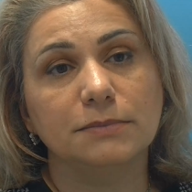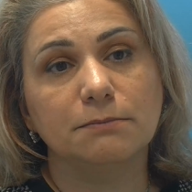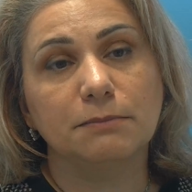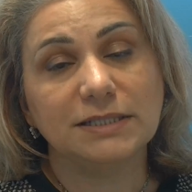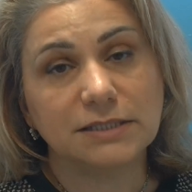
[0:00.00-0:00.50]

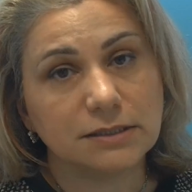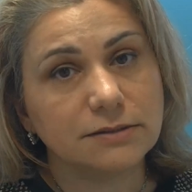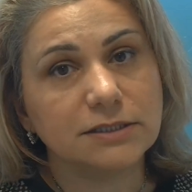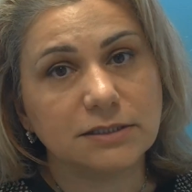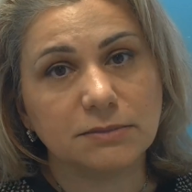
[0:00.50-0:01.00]
medical
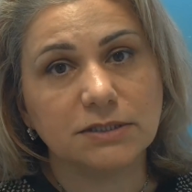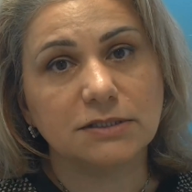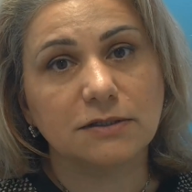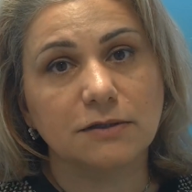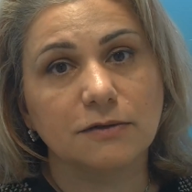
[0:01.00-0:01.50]

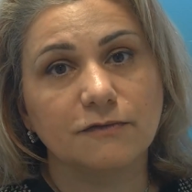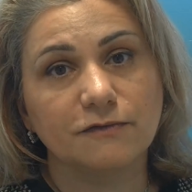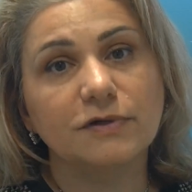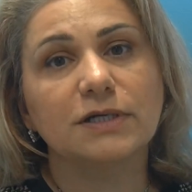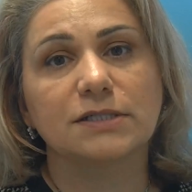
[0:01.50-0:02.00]
treatment
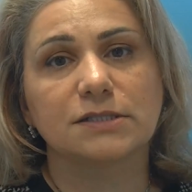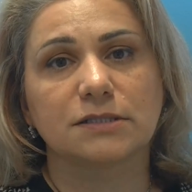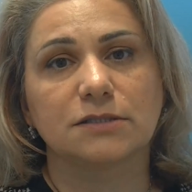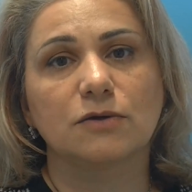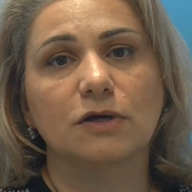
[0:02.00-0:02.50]
first.
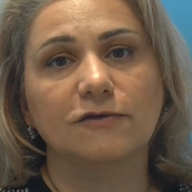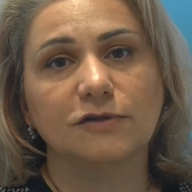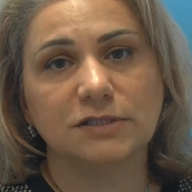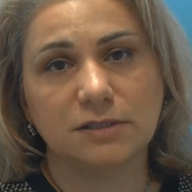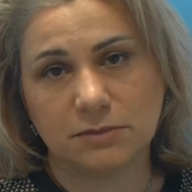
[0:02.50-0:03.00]
So if
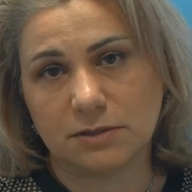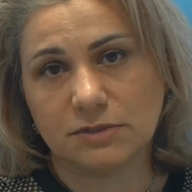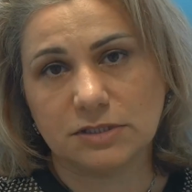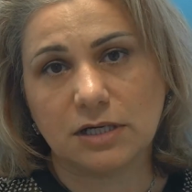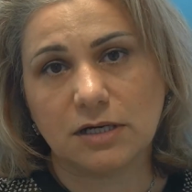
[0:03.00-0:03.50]
the
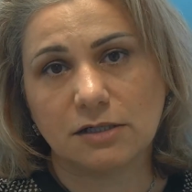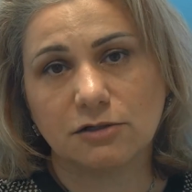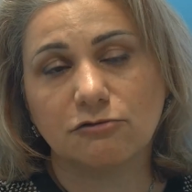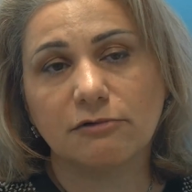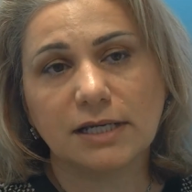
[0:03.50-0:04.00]
symptoms are
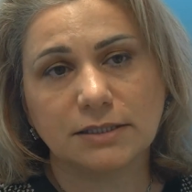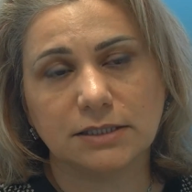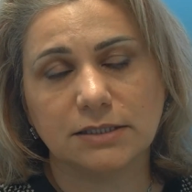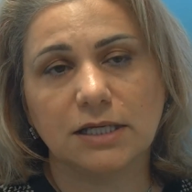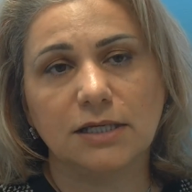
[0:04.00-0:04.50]

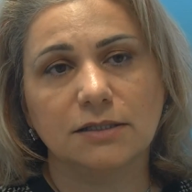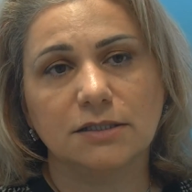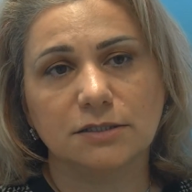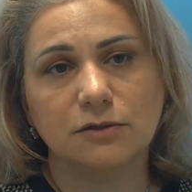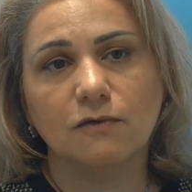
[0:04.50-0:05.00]
corrected, there
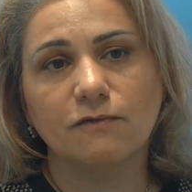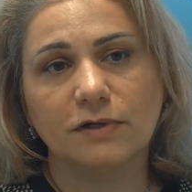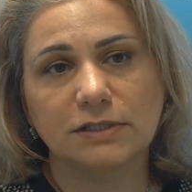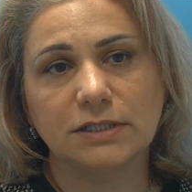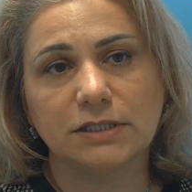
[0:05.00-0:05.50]
is no
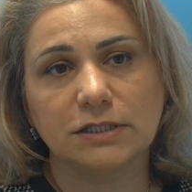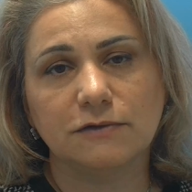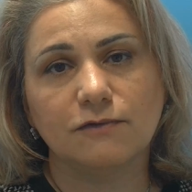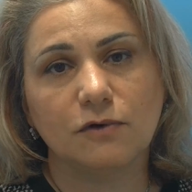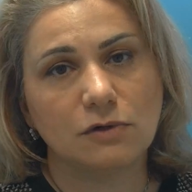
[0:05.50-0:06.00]
further need
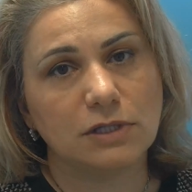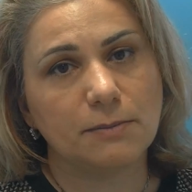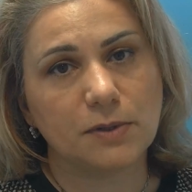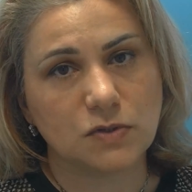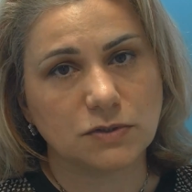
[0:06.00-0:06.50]
for
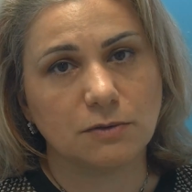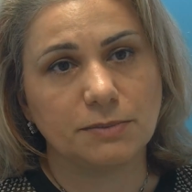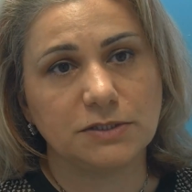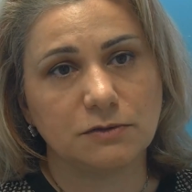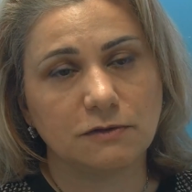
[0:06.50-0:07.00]

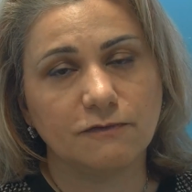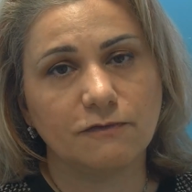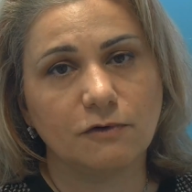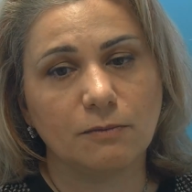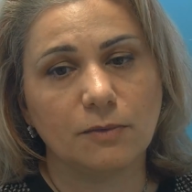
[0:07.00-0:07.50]
laparoscopy to
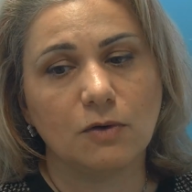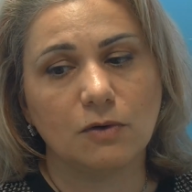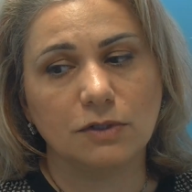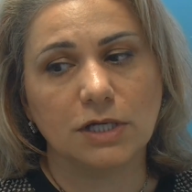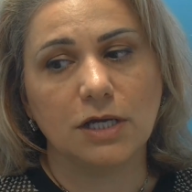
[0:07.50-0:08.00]
confirm
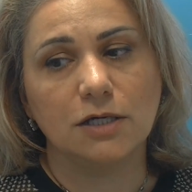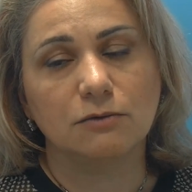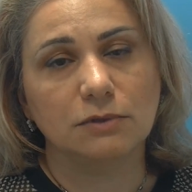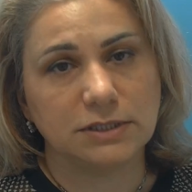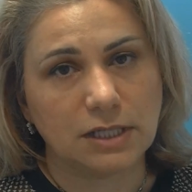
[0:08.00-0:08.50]
or
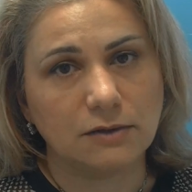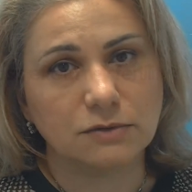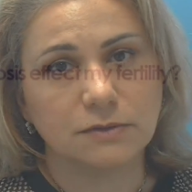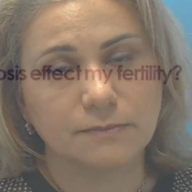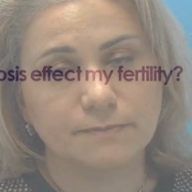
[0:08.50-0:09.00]
rule it out.